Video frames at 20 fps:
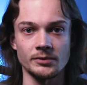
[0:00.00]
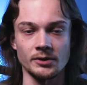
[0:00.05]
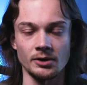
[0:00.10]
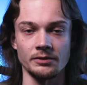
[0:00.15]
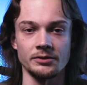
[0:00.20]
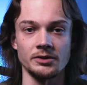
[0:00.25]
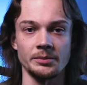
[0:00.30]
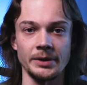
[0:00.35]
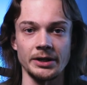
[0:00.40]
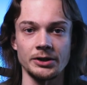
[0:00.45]

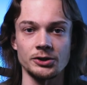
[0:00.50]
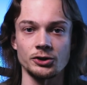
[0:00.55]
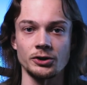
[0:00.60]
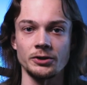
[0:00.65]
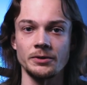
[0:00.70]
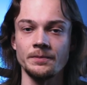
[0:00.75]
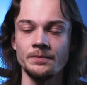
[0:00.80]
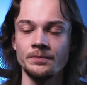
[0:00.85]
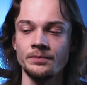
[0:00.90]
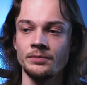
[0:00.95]
of the
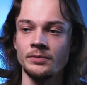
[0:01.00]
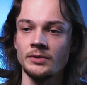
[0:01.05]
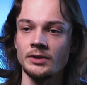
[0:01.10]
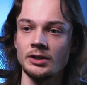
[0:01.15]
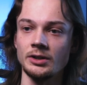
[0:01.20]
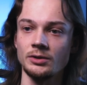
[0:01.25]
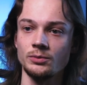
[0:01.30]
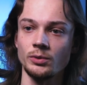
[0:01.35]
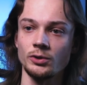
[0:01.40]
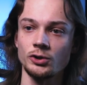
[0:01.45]
picture,
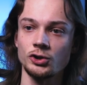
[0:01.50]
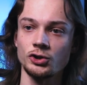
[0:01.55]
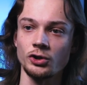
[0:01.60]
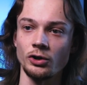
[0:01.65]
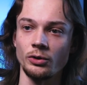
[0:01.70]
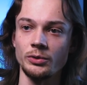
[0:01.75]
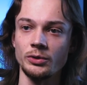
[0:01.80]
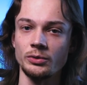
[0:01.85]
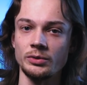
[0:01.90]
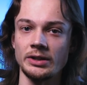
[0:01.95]
it will
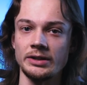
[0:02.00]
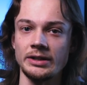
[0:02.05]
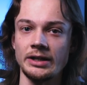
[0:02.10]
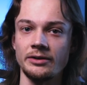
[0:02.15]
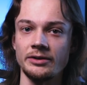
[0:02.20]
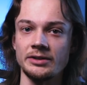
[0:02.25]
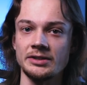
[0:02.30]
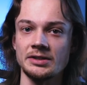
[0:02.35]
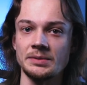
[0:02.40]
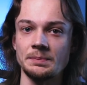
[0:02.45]
show you that
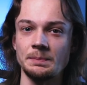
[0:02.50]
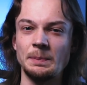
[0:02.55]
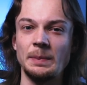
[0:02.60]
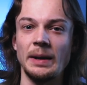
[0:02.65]
there is